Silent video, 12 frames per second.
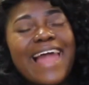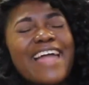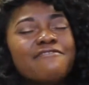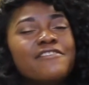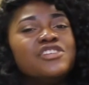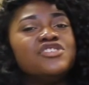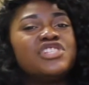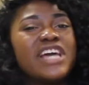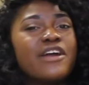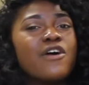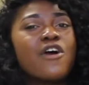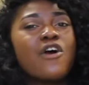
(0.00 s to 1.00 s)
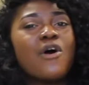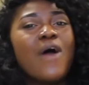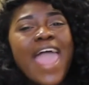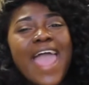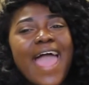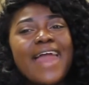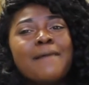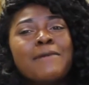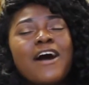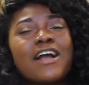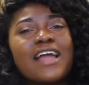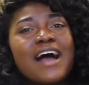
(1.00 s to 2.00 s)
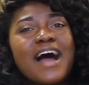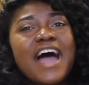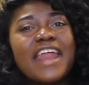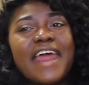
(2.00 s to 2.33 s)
life in general and about God,